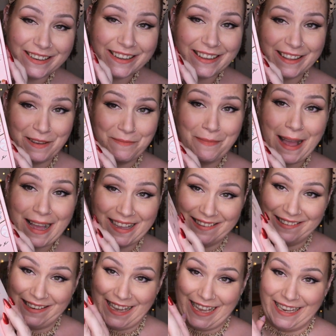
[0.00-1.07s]
Look at the
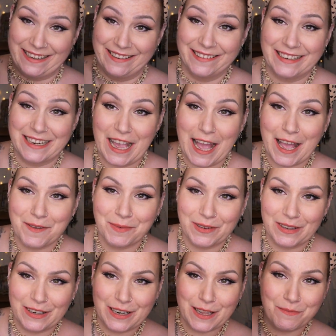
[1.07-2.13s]
packaging, isn't it
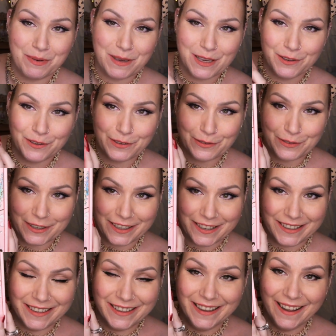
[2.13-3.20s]
absolutely
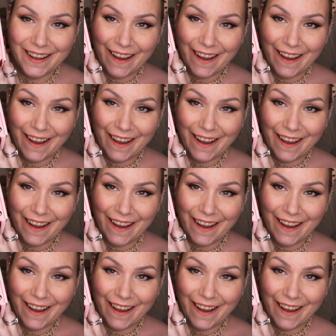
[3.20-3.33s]
beautiful?